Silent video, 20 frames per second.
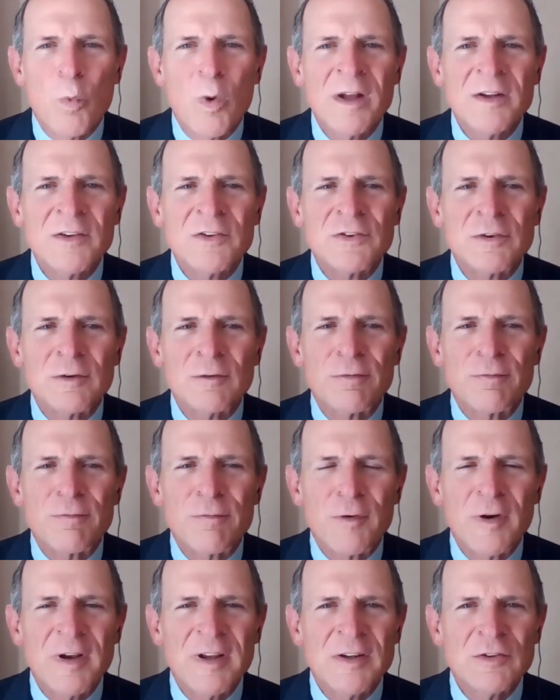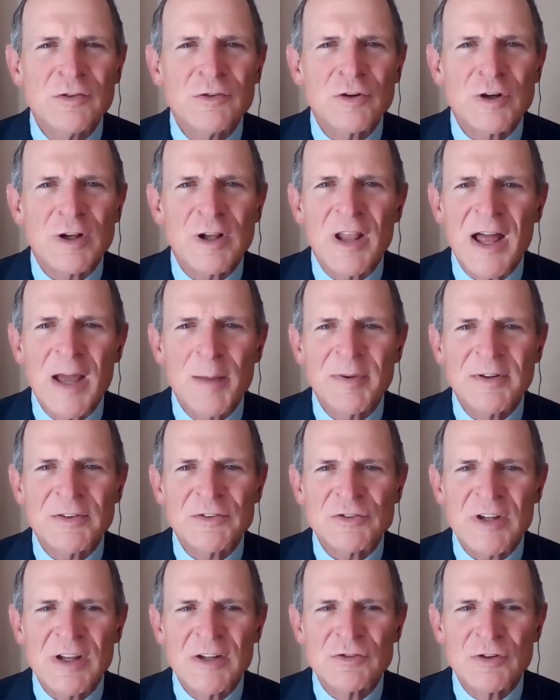Once fringe climate
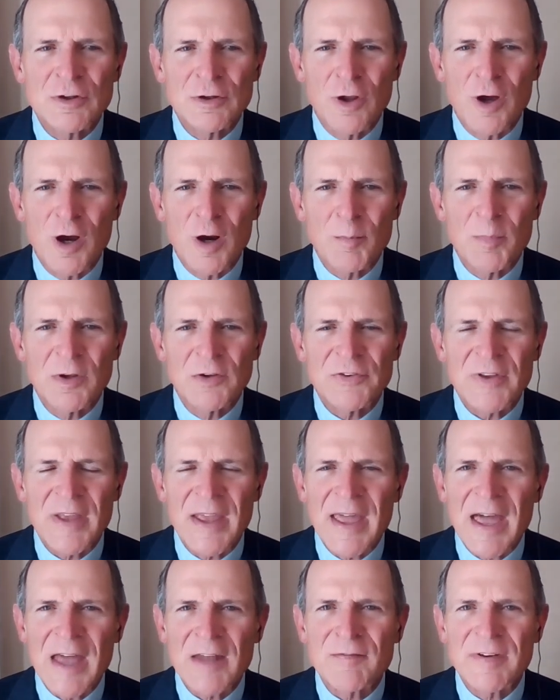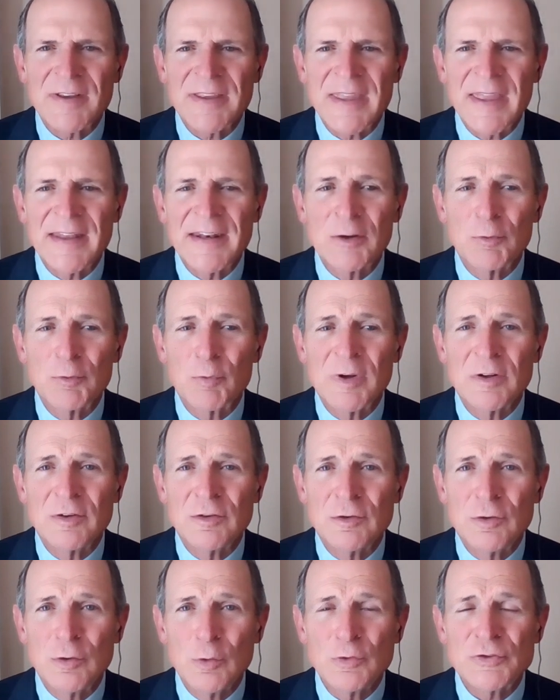change alarmists advocating
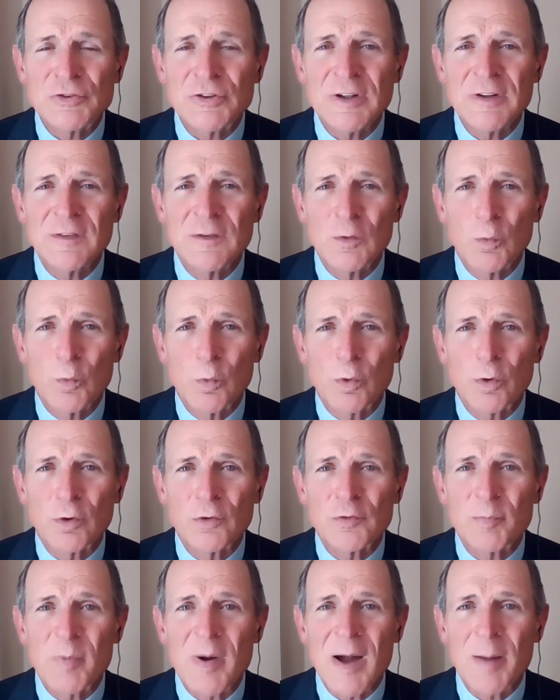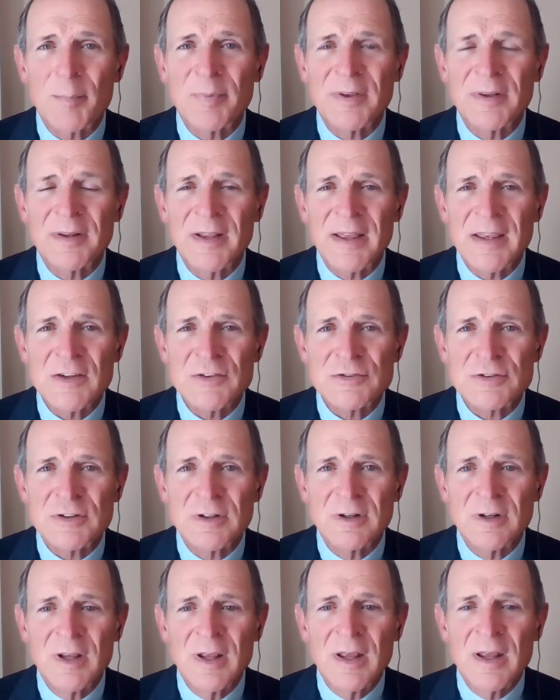reducing the world's
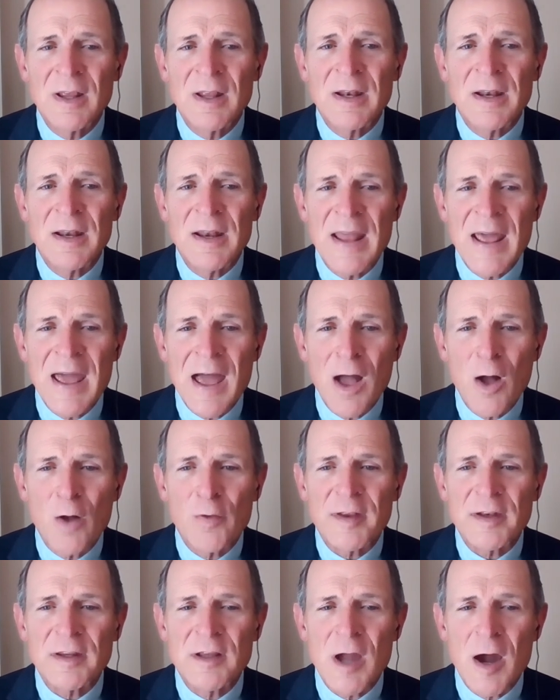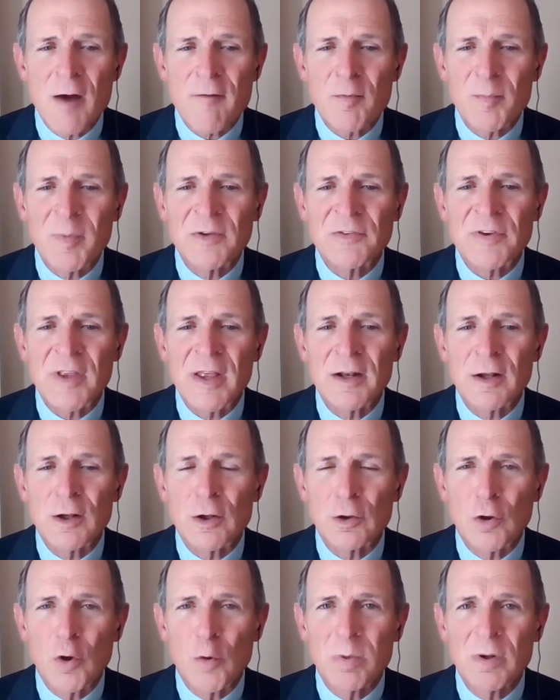population, now that governments and
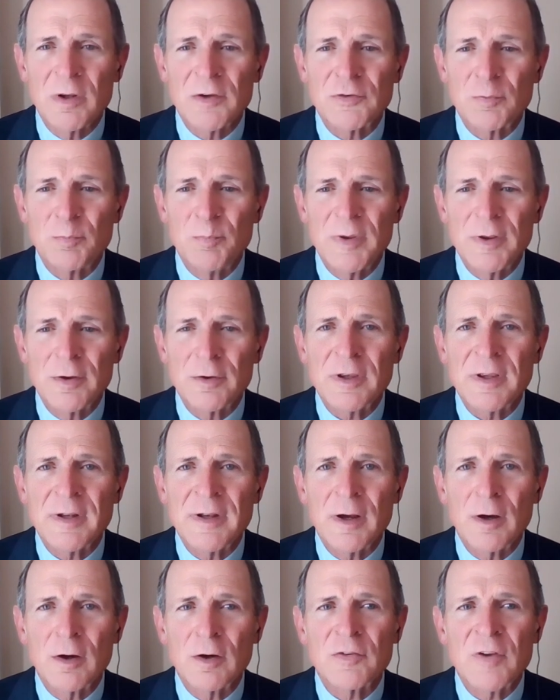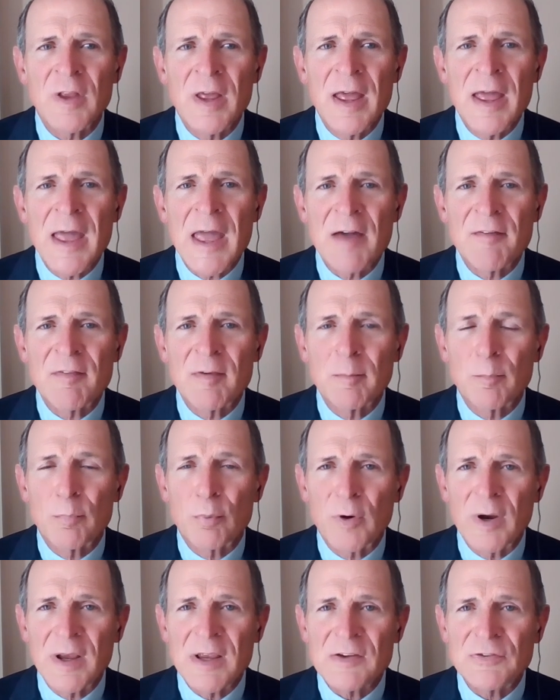globalist billionaires have
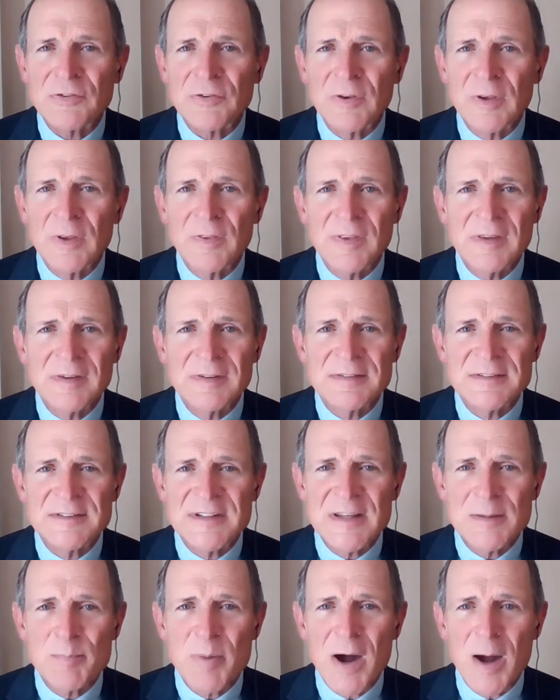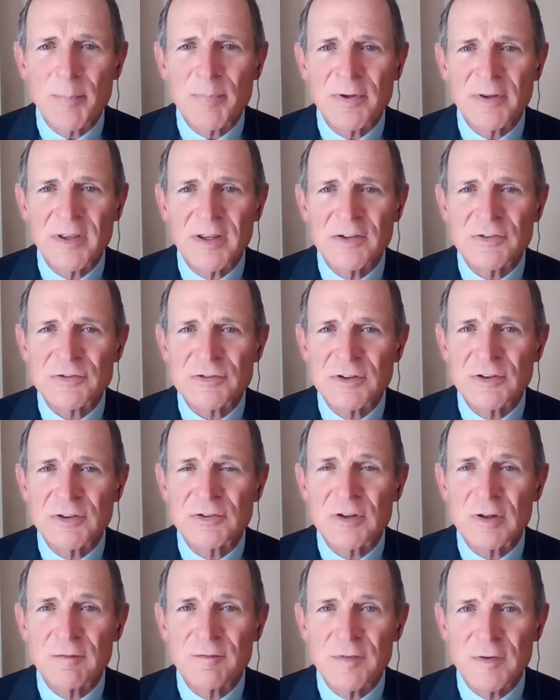embraced these
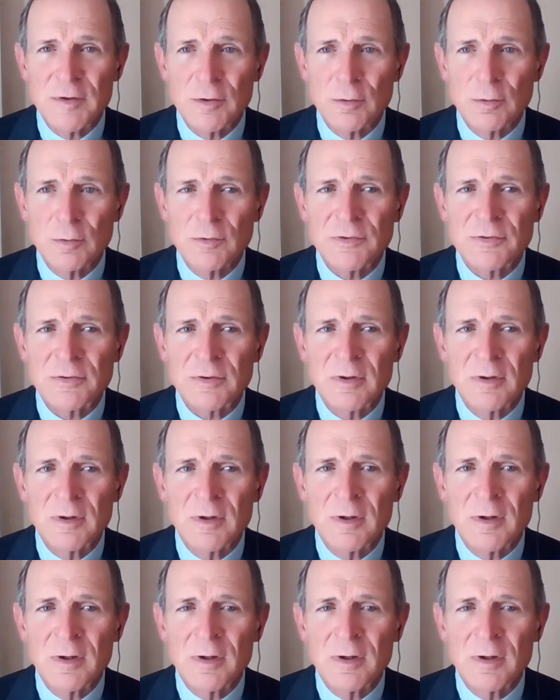depopulationist views,